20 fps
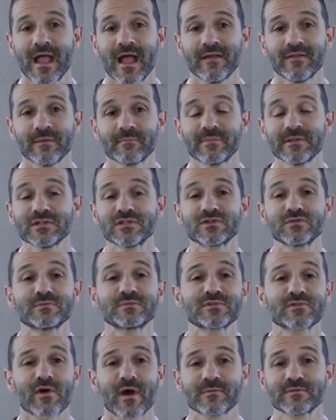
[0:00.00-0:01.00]
And then please
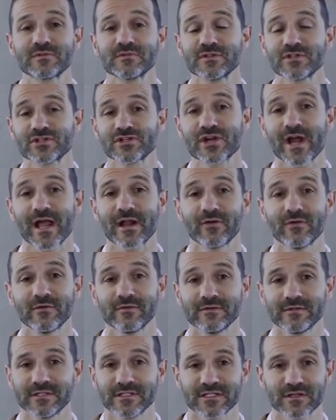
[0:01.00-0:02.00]
subscribe to this
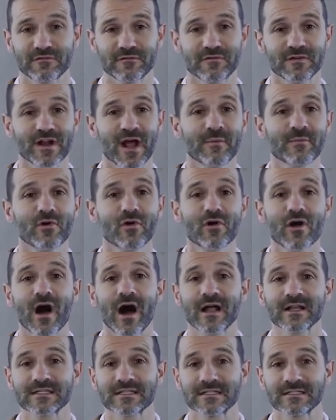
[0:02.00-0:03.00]
channel. There's a phenomenal
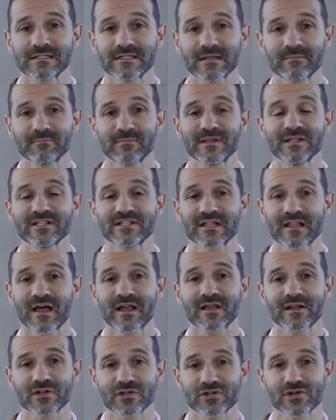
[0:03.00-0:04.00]
content, and please
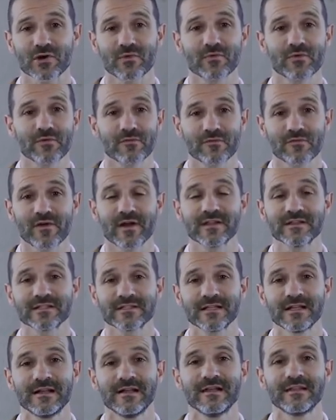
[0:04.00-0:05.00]
like and share with your
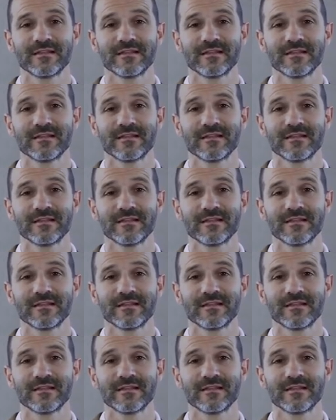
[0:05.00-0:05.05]
friends.